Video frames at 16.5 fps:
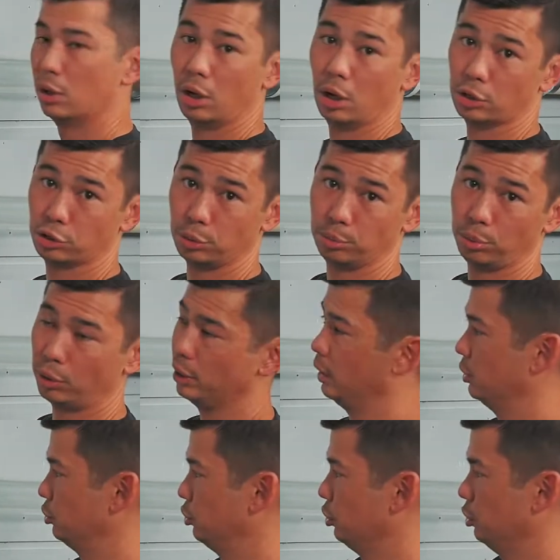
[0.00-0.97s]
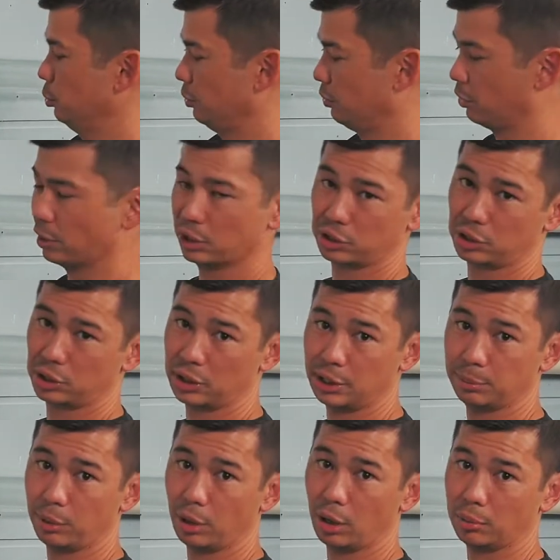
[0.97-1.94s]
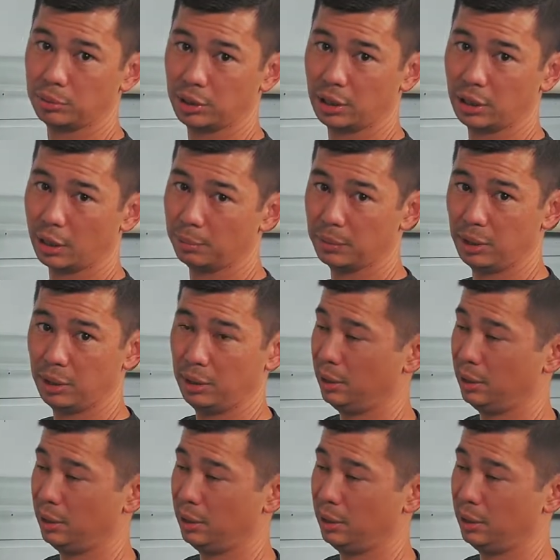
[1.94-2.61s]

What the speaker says: I should point out too, we've got this clear pipe set up.